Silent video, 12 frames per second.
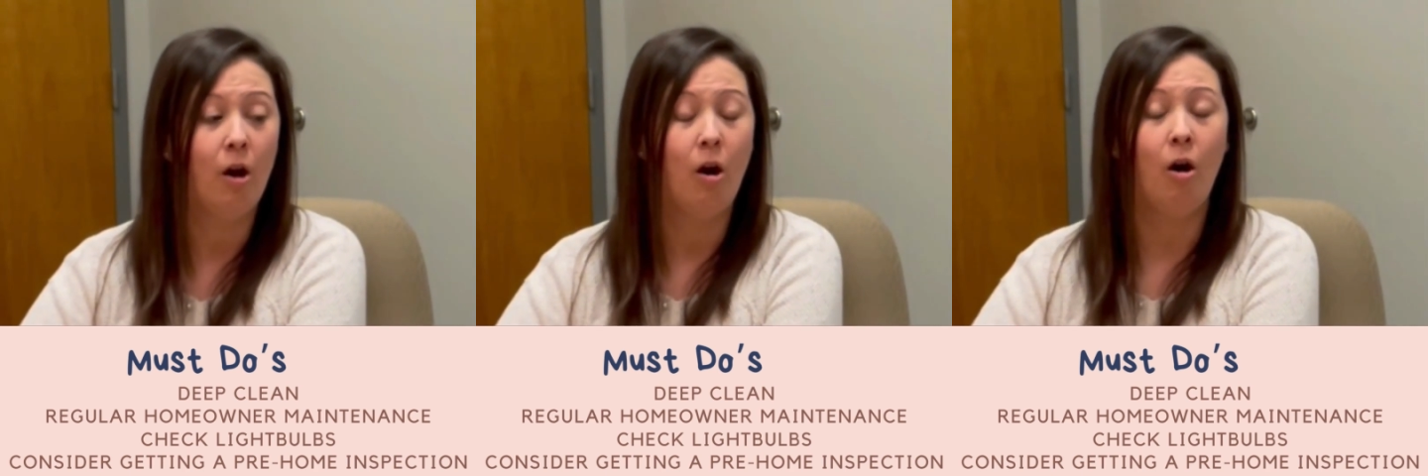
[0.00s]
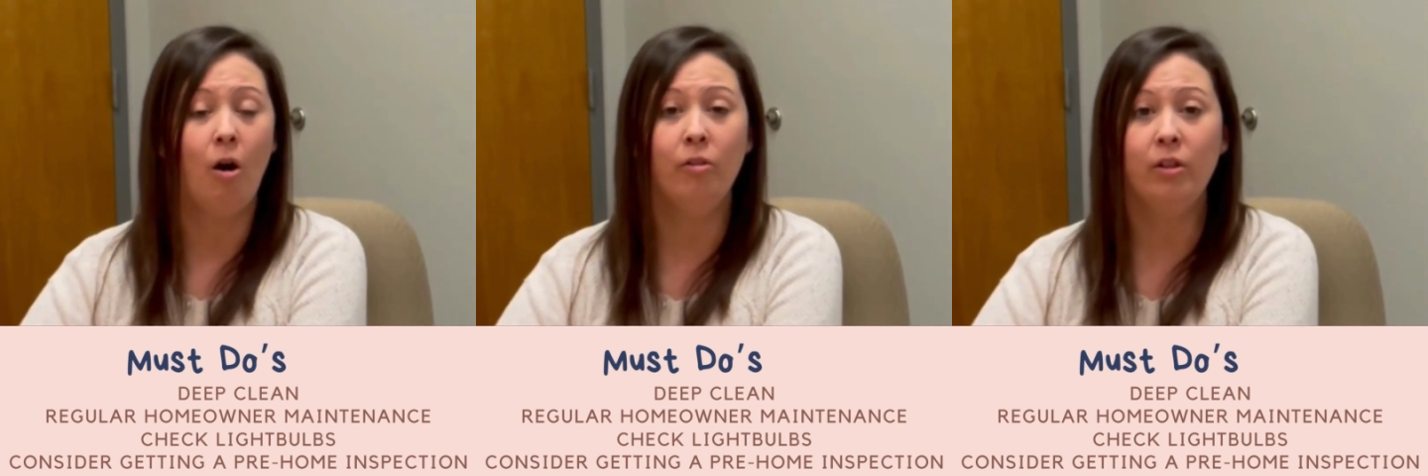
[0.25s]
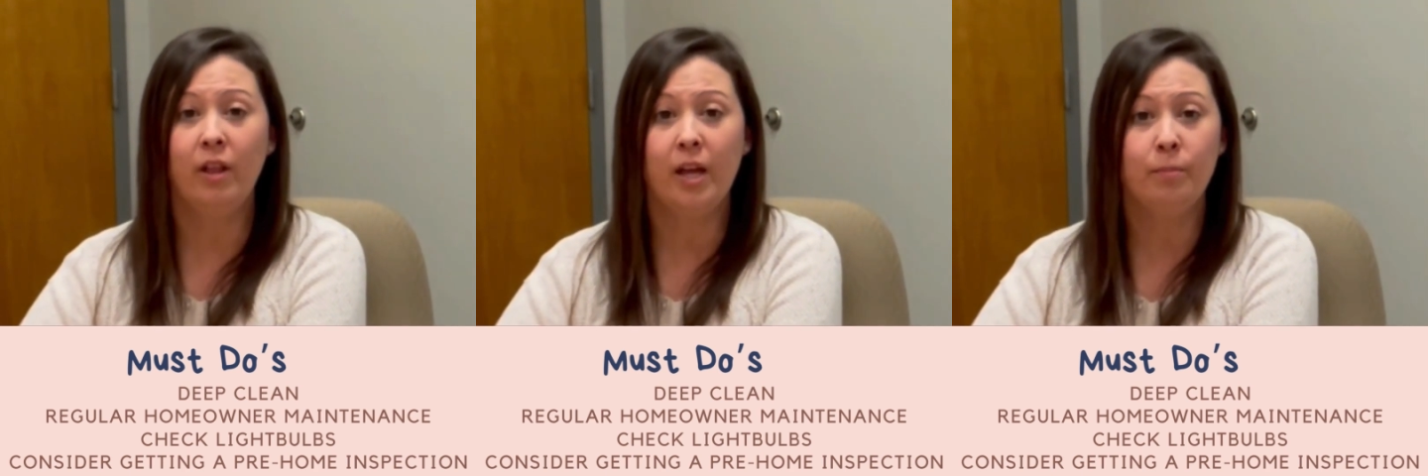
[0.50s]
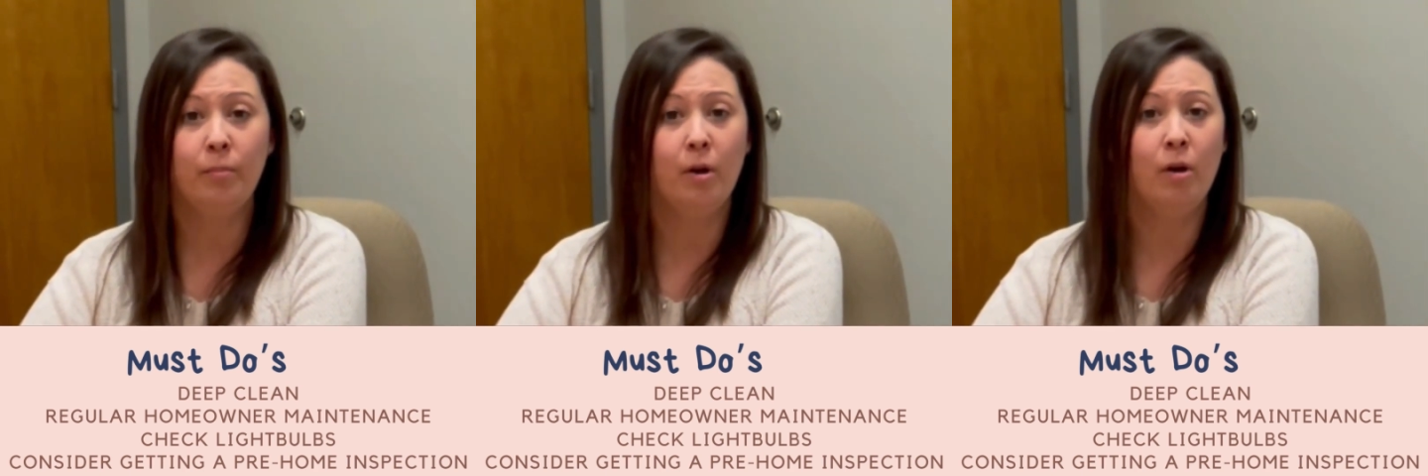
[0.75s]
all the
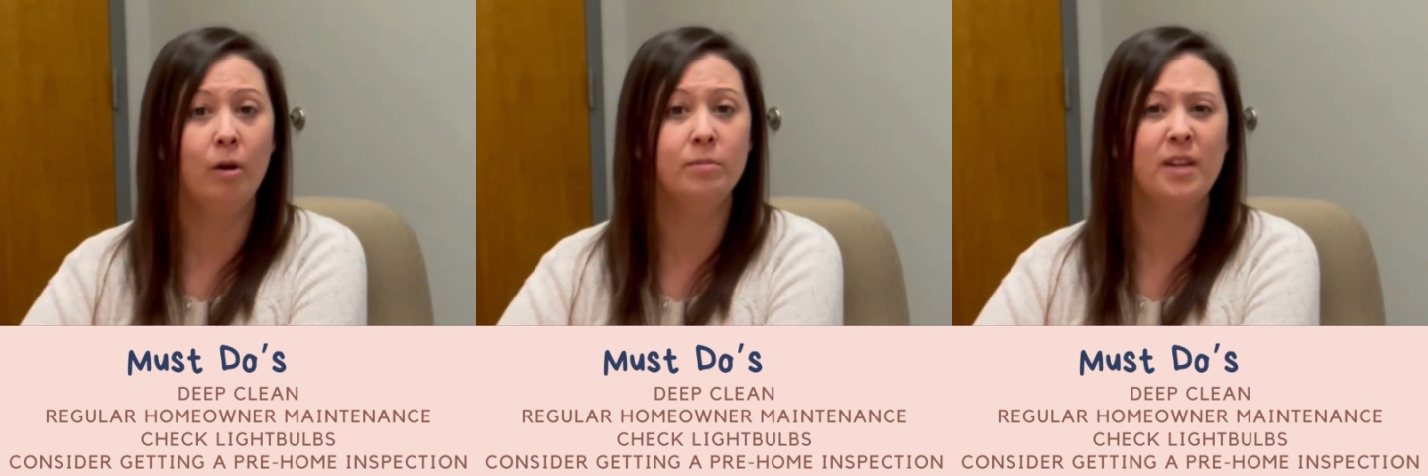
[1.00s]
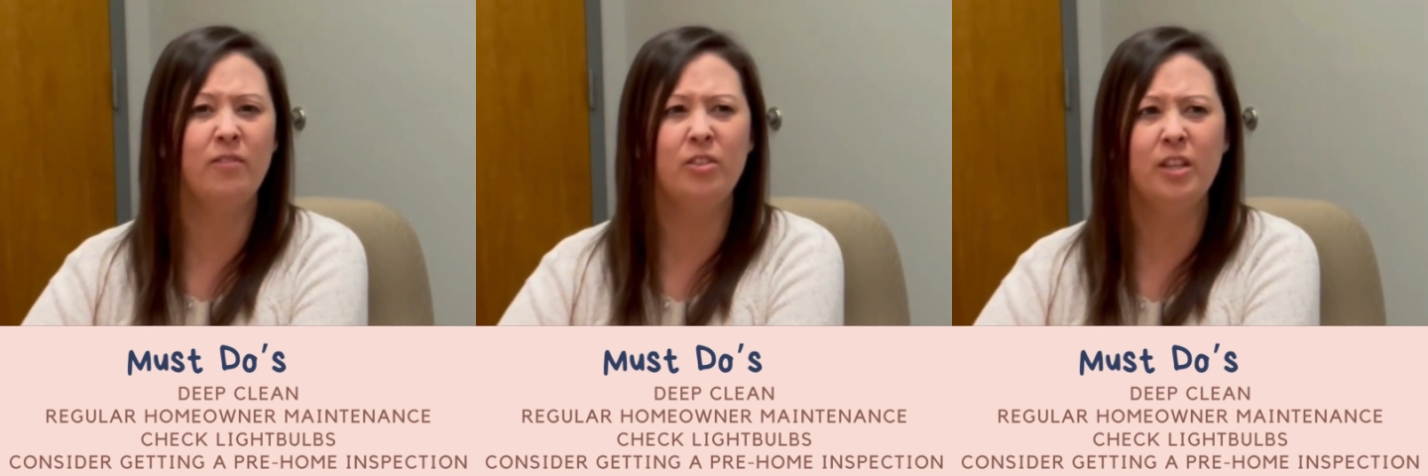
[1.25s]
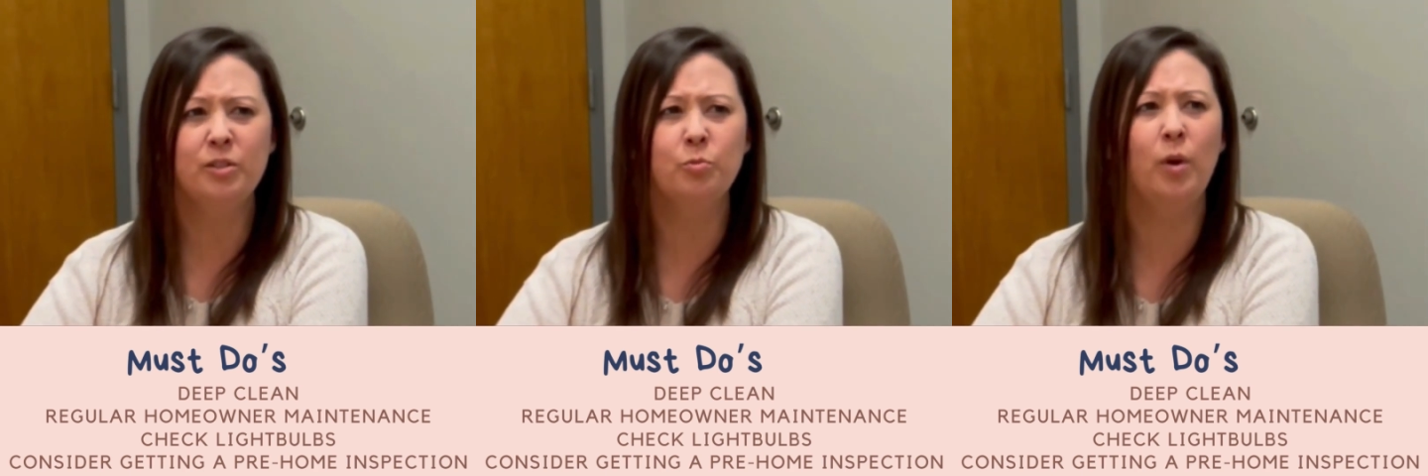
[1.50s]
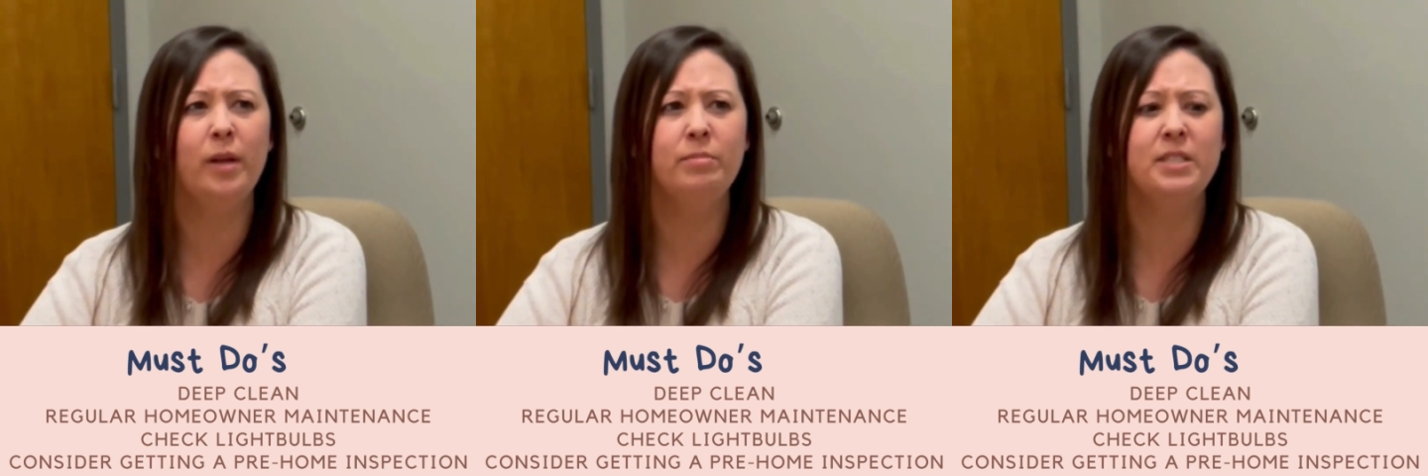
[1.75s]
light bulbs, everything's
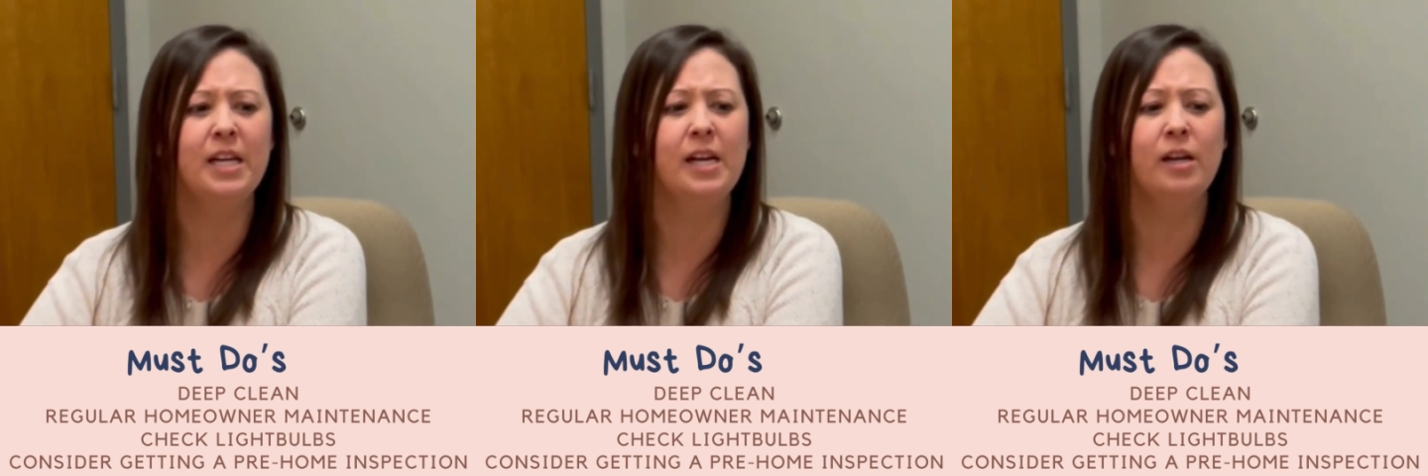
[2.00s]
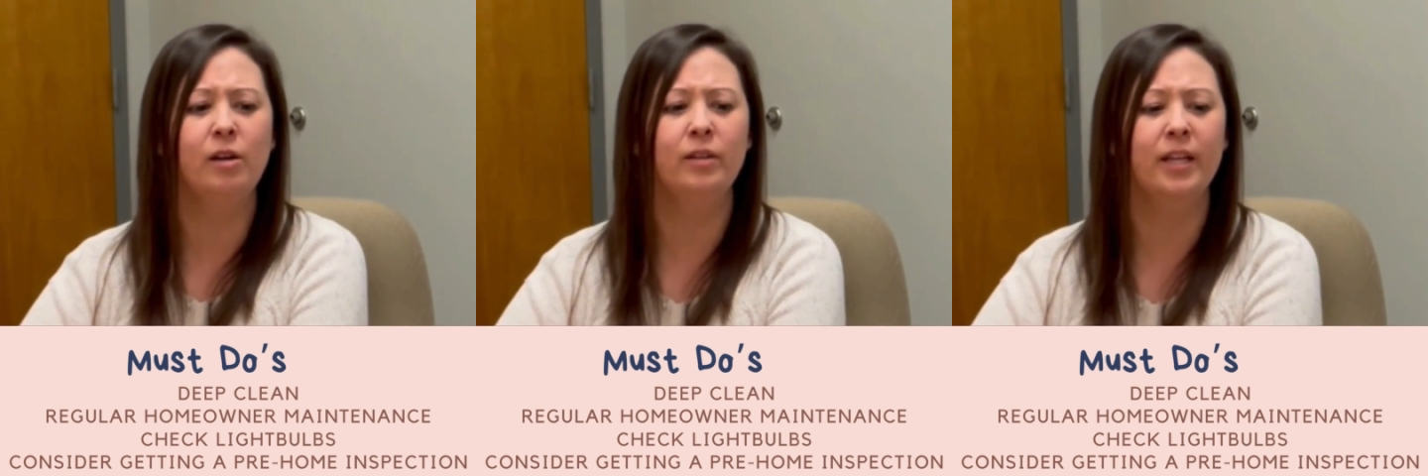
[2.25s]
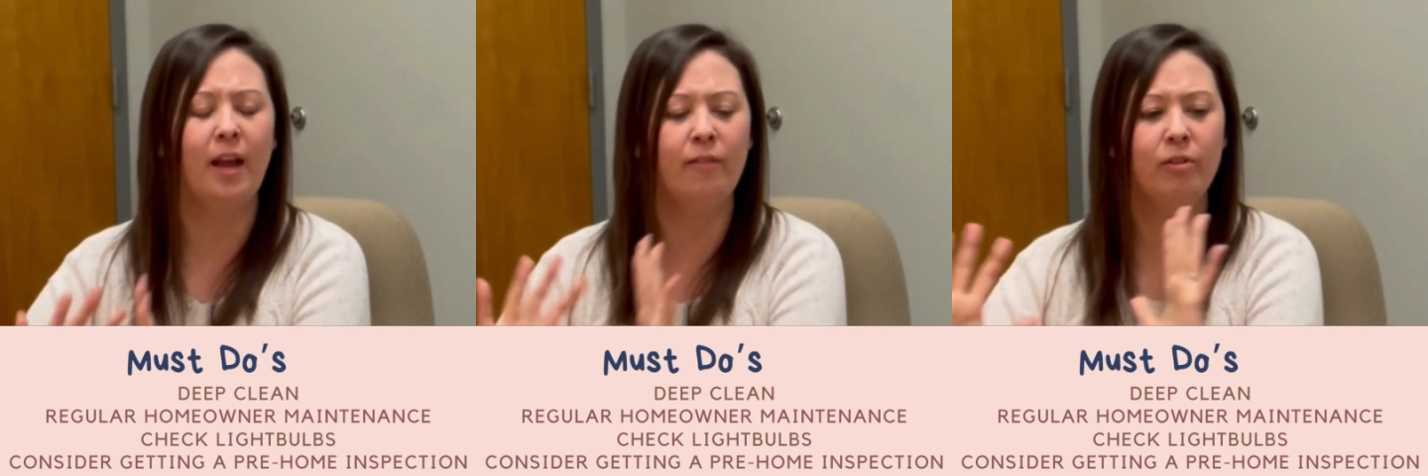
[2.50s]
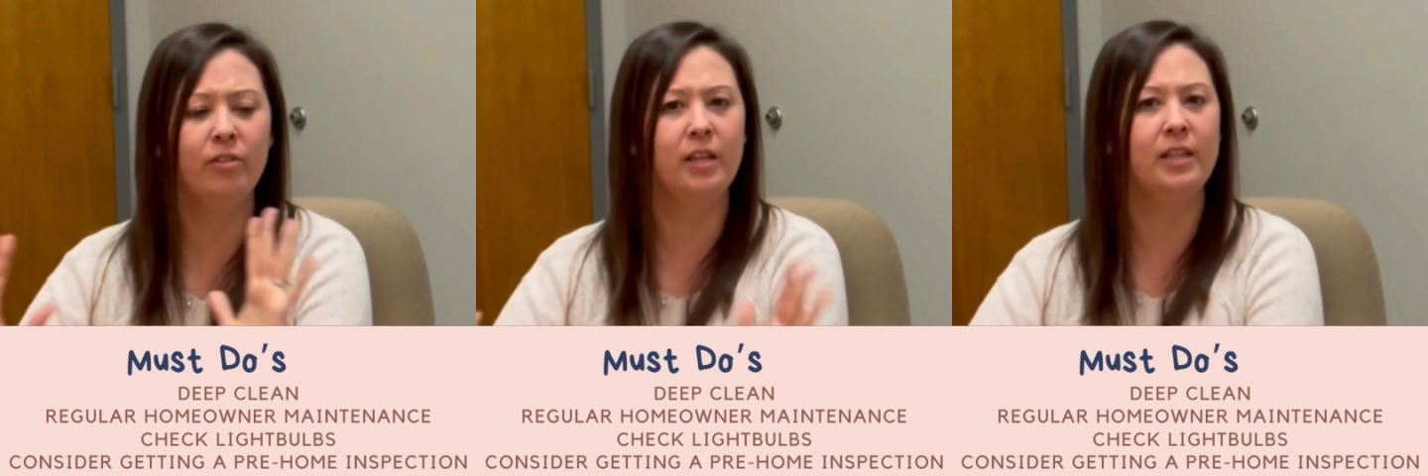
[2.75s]
wiped down, like
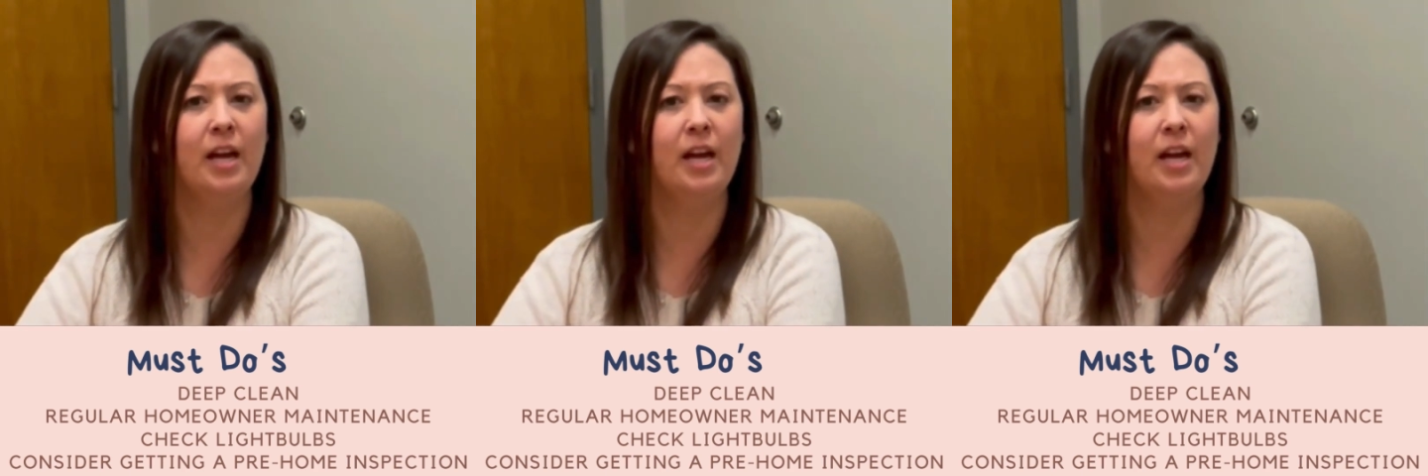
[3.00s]
everything in the